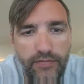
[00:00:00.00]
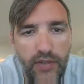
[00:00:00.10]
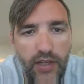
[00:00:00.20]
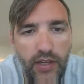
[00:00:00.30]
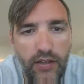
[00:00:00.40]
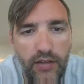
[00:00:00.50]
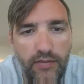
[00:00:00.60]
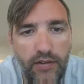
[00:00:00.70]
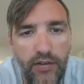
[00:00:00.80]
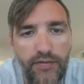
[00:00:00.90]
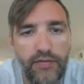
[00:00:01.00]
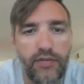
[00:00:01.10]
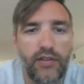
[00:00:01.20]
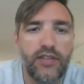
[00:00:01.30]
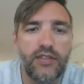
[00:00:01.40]
Okay, the giving off and
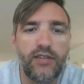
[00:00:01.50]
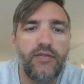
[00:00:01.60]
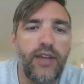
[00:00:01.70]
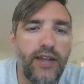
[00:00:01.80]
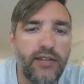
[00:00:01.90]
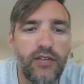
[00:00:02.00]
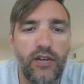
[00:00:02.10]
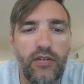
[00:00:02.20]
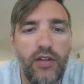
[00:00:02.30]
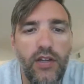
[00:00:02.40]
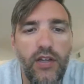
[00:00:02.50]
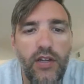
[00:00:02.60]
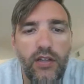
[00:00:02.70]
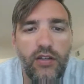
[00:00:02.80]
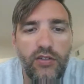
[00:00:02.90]
releasing of that. So
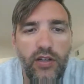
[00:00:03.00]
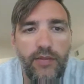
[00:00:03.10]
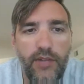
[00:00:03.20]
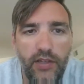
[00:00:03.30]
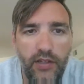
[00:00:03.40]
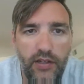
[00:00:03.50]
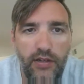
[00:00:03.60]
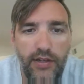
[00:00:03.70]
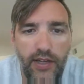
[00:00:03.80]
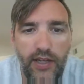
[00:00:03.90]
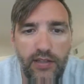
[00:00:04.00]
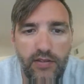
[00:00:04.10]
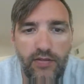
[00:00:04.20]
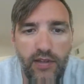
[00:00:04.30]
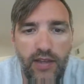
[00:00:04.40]
good job on
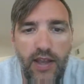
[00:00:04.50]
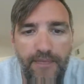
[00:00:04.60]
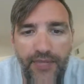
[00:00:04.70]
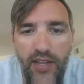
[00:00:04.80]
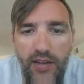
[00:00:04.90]
answering that.